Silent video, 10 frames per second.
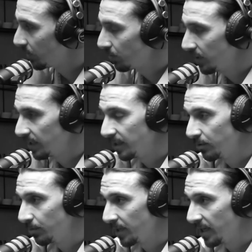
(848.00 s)
I went to
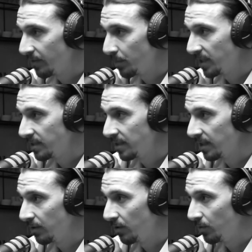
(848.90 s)
England to play, everybody
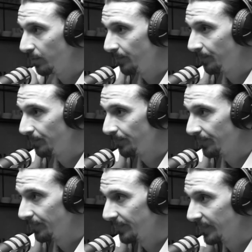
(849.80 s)
said, no,
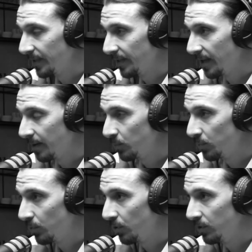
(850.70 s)
I'm
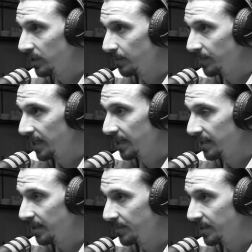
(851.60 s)
too old, I'm
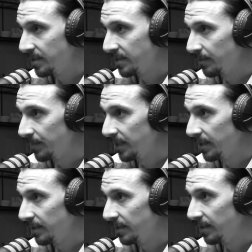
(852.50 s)
that, I'm this, I'm
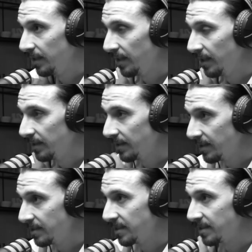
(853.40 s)
that.
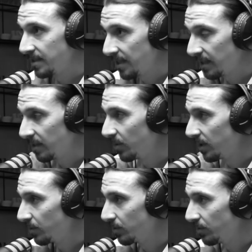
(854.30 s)
That is exactly
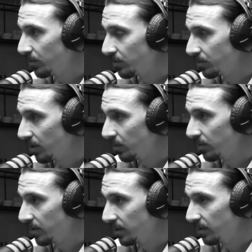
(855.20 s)
what I will do. So I
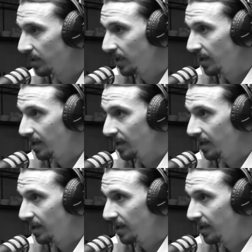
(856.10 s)
will